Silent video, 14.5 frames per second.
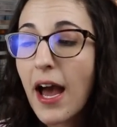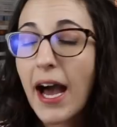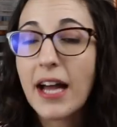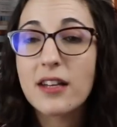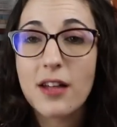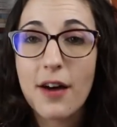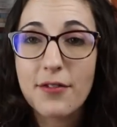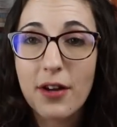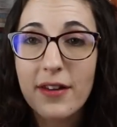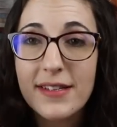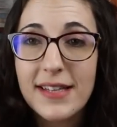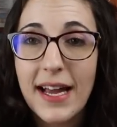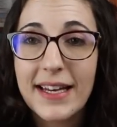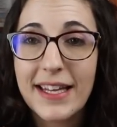I loved all
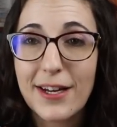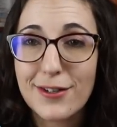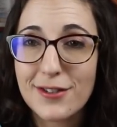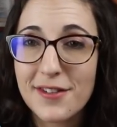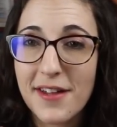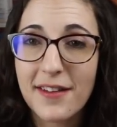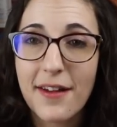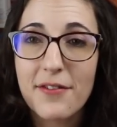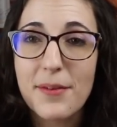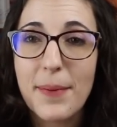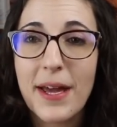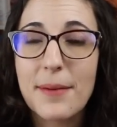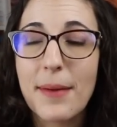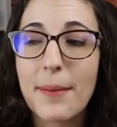the side characters. I loved
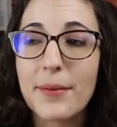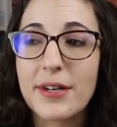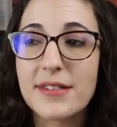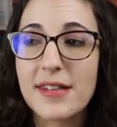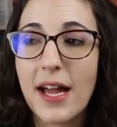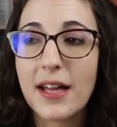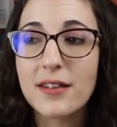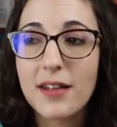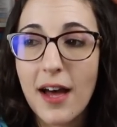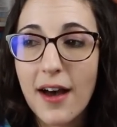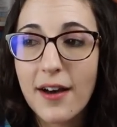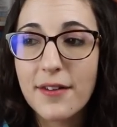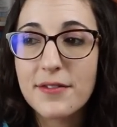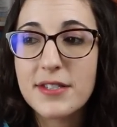the band members. I
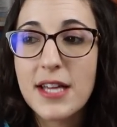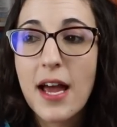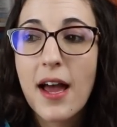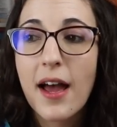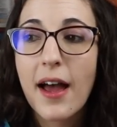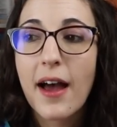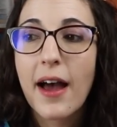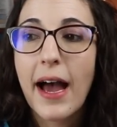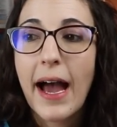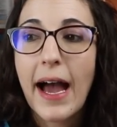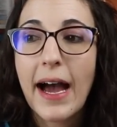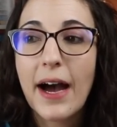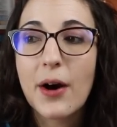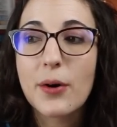loved
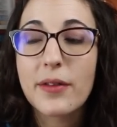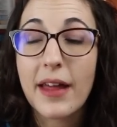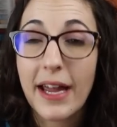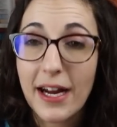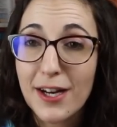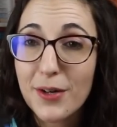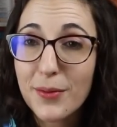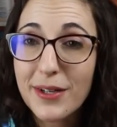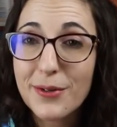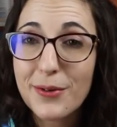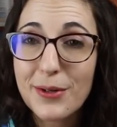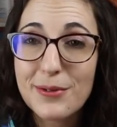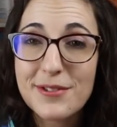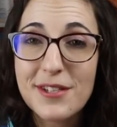how the heroine
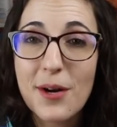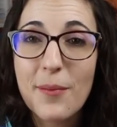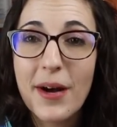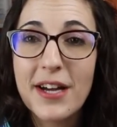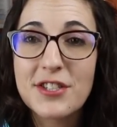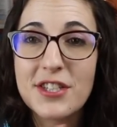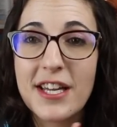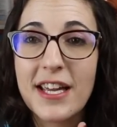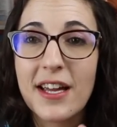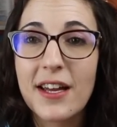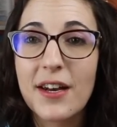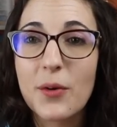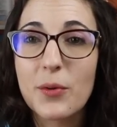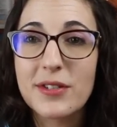grew so much
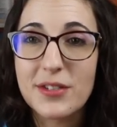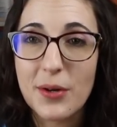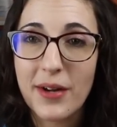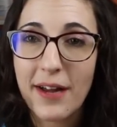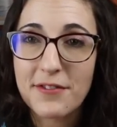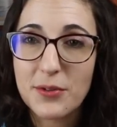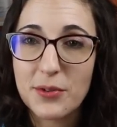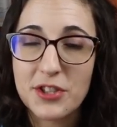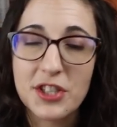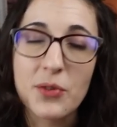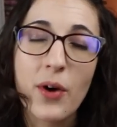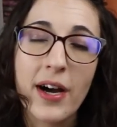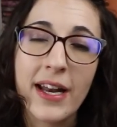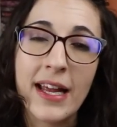and was going after what
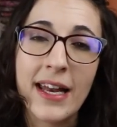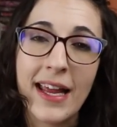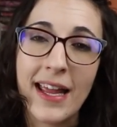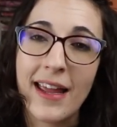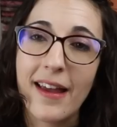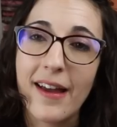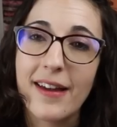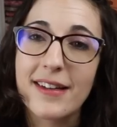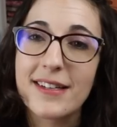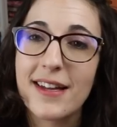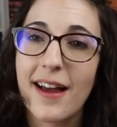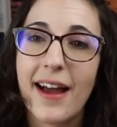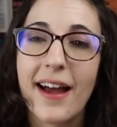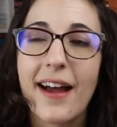she wanted,
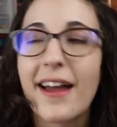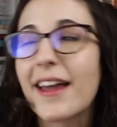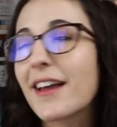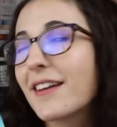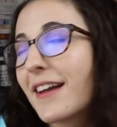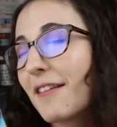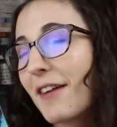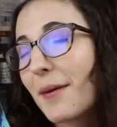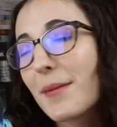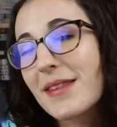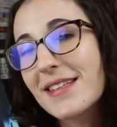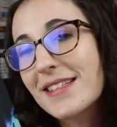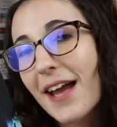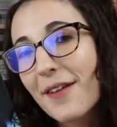and I cannot
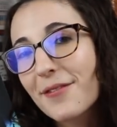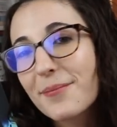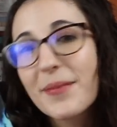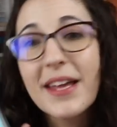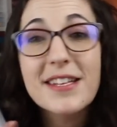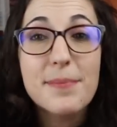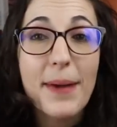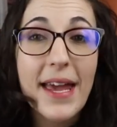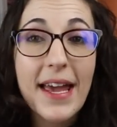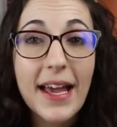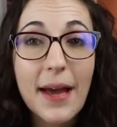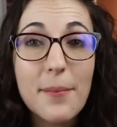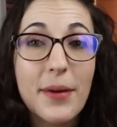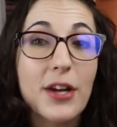recommend this enough. It's
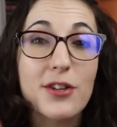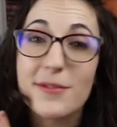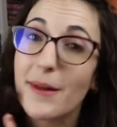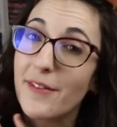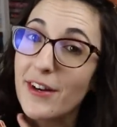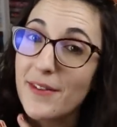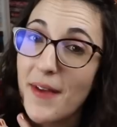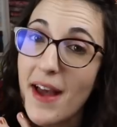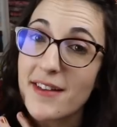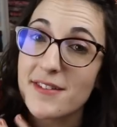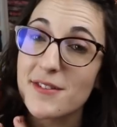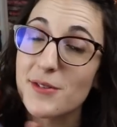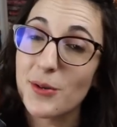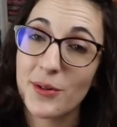big, but it goes by very
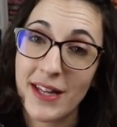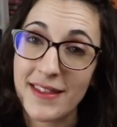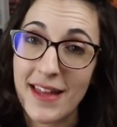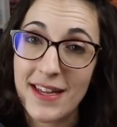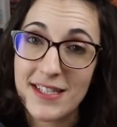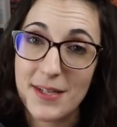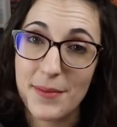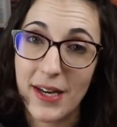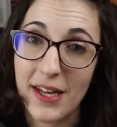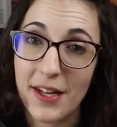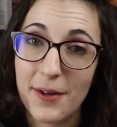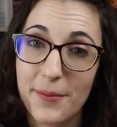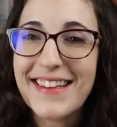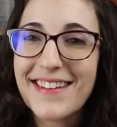fast, so don't let that intimidate
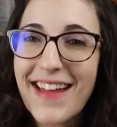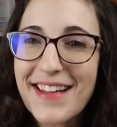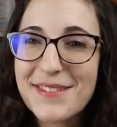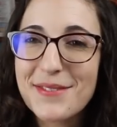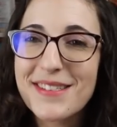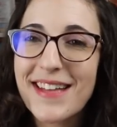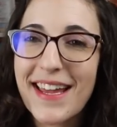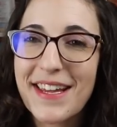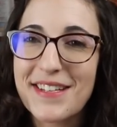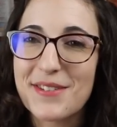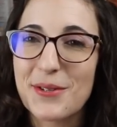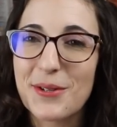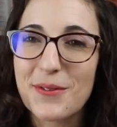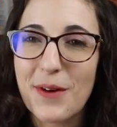you. The last one's a
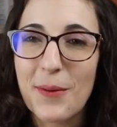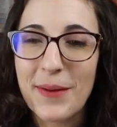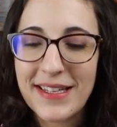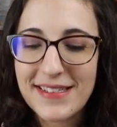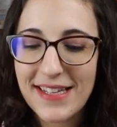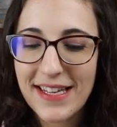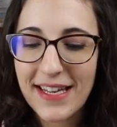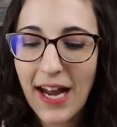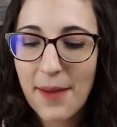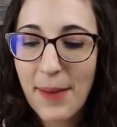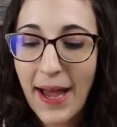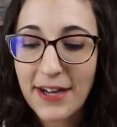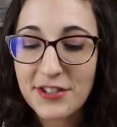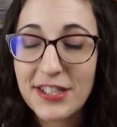historical romance, and
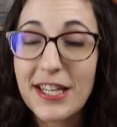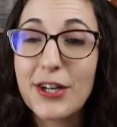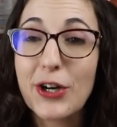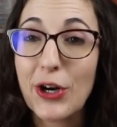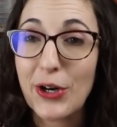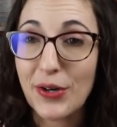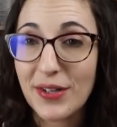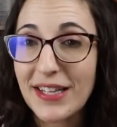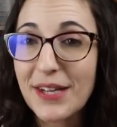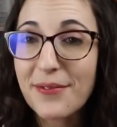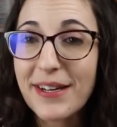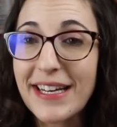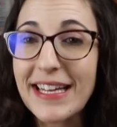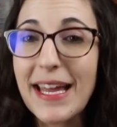I'm actually
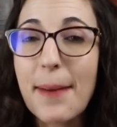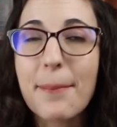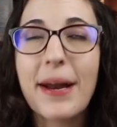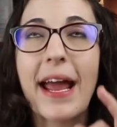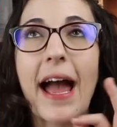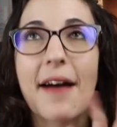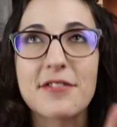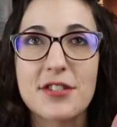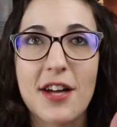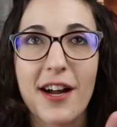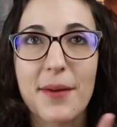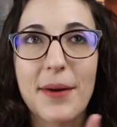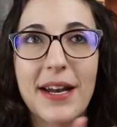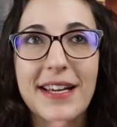currently reading it, but I have to
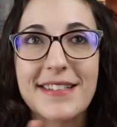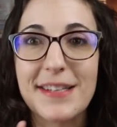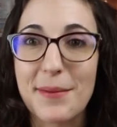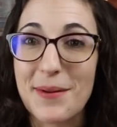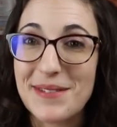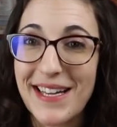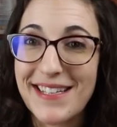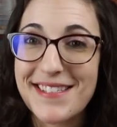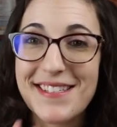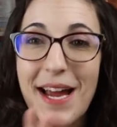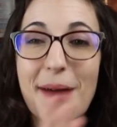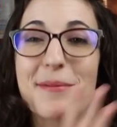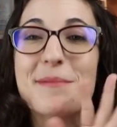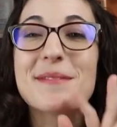talk about it because I'm
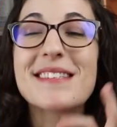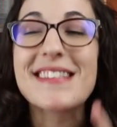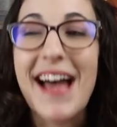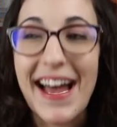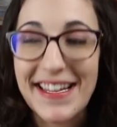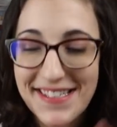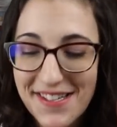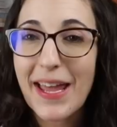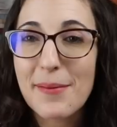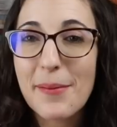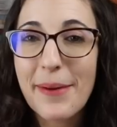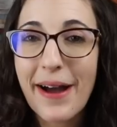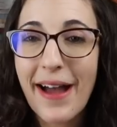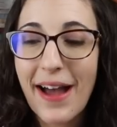obsessed. I'm obsessed. I
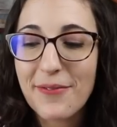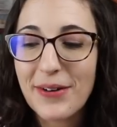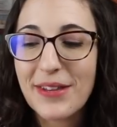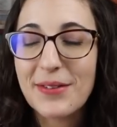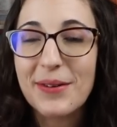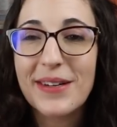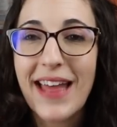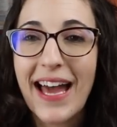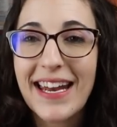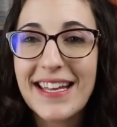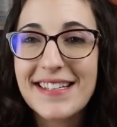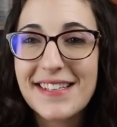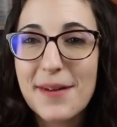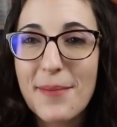am about halfway through, and that
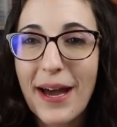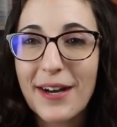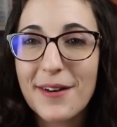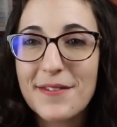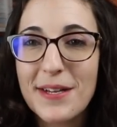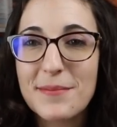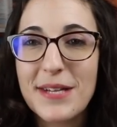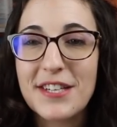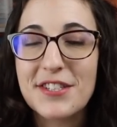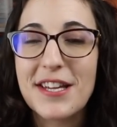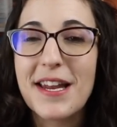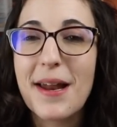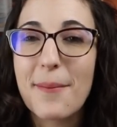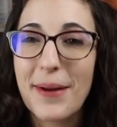is A Matter of
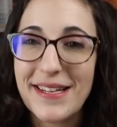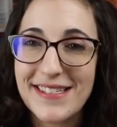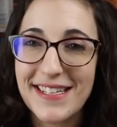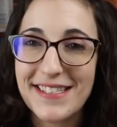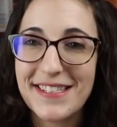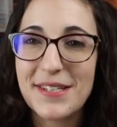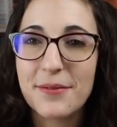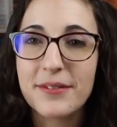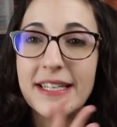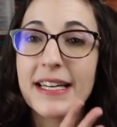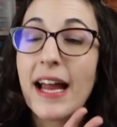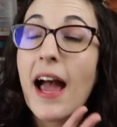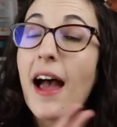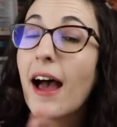Temptation by Stacey
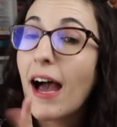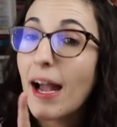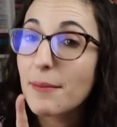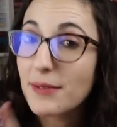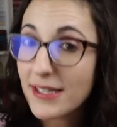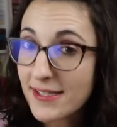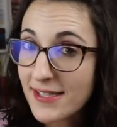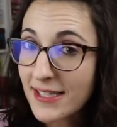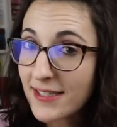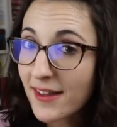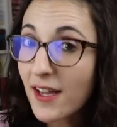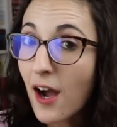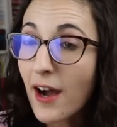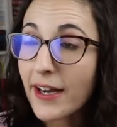Reed. I'm listening
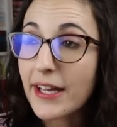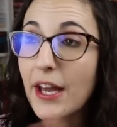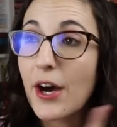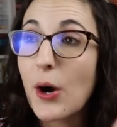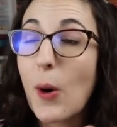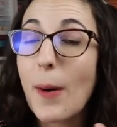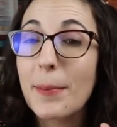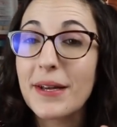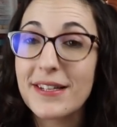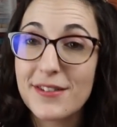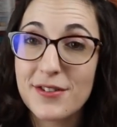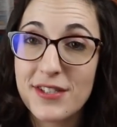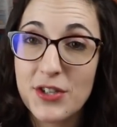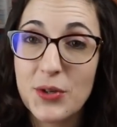to the audio
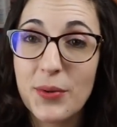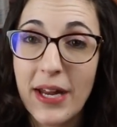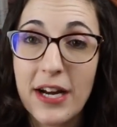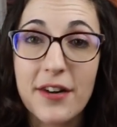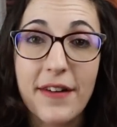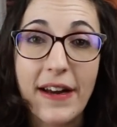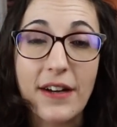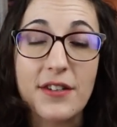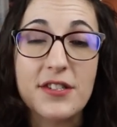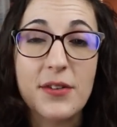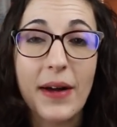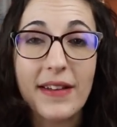because there's a new narrator, so